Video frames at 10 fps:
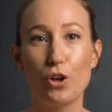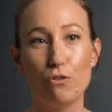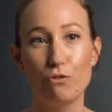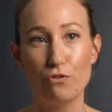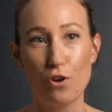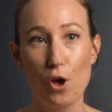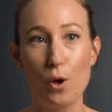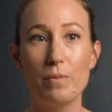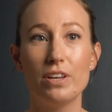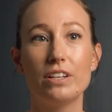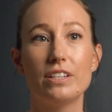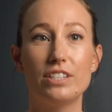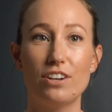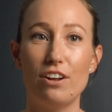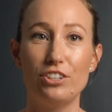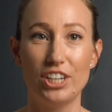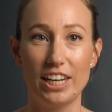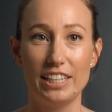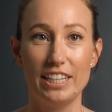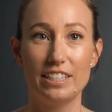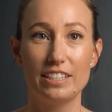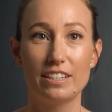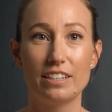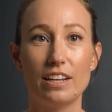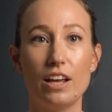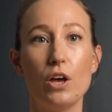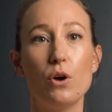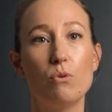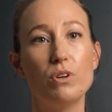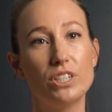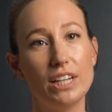confirm style checklist, which